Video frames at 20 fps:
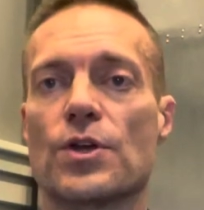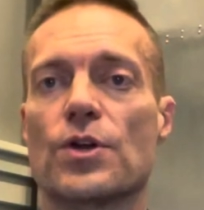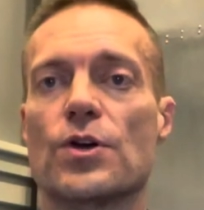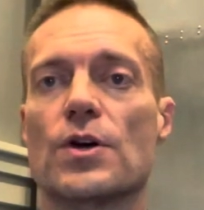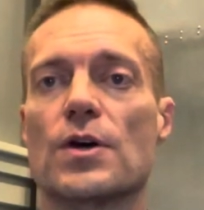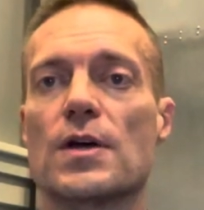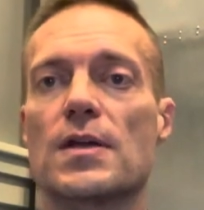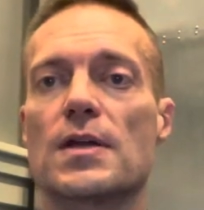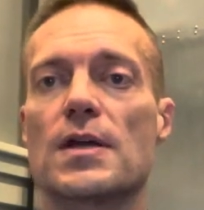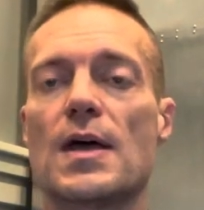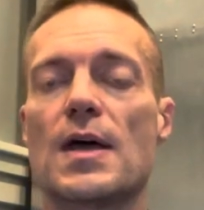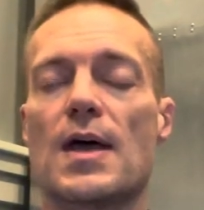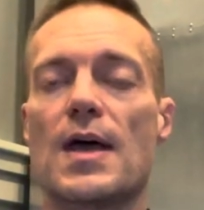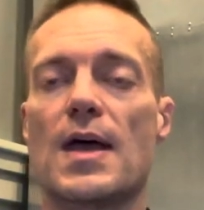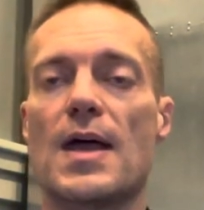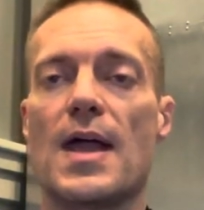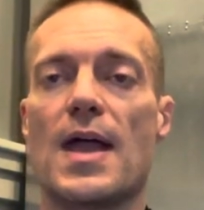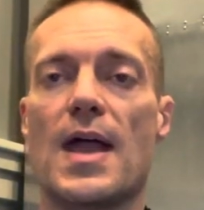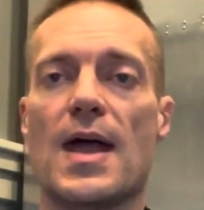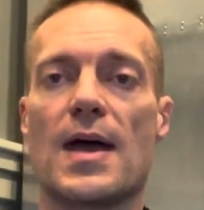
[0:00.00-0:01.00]
good
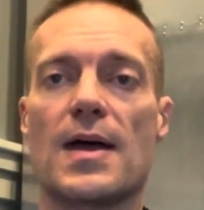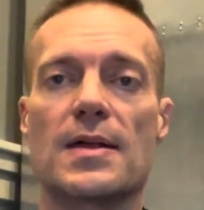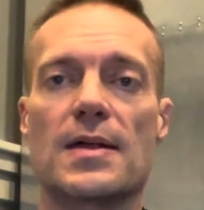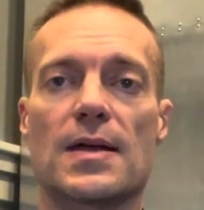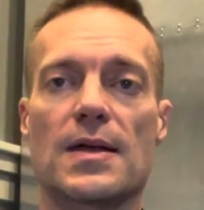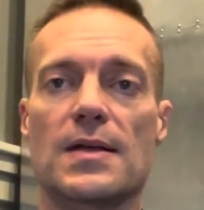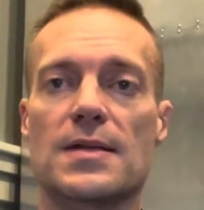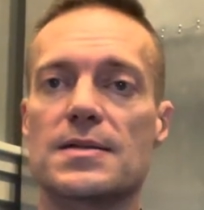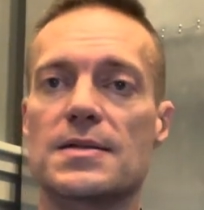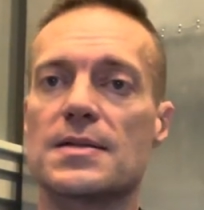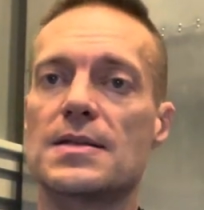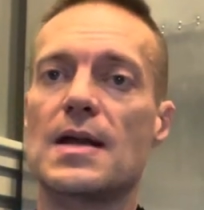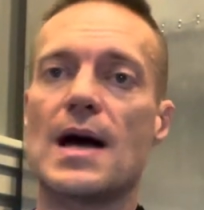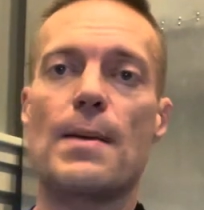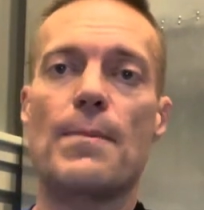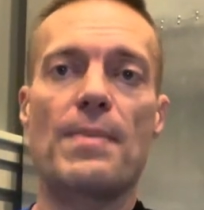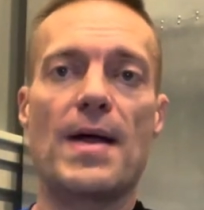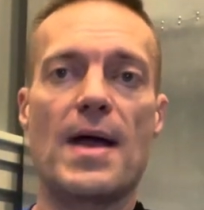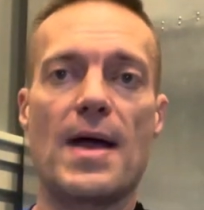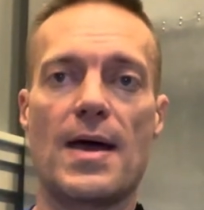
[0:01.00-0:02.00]
and it did
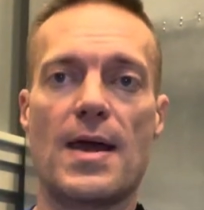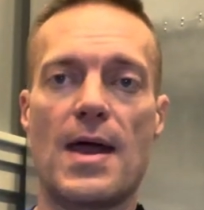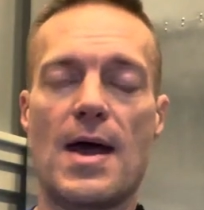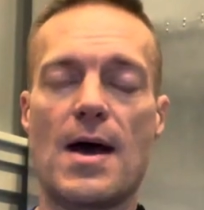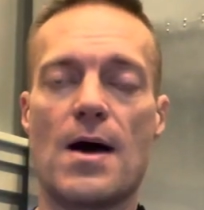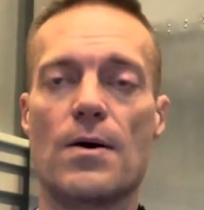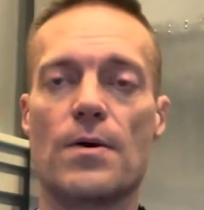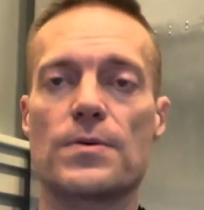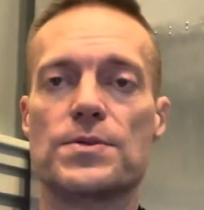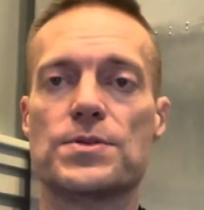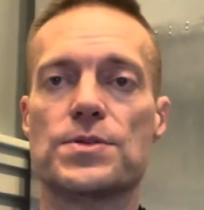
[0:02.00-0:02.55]
not pan out.